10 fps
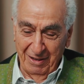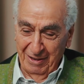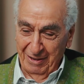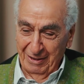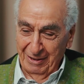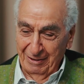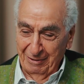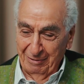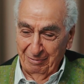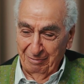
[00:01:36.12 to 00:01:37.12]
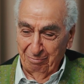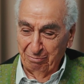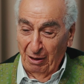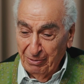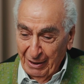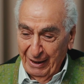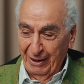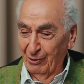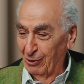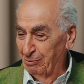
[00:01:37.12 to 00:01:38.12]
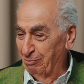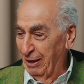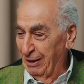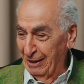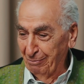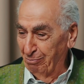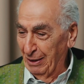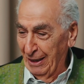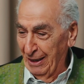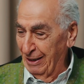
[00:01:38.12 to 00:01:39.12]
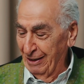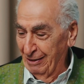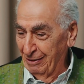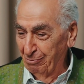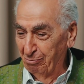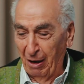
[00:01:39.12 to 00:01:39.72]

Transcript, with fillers: uh, uh, public or made up by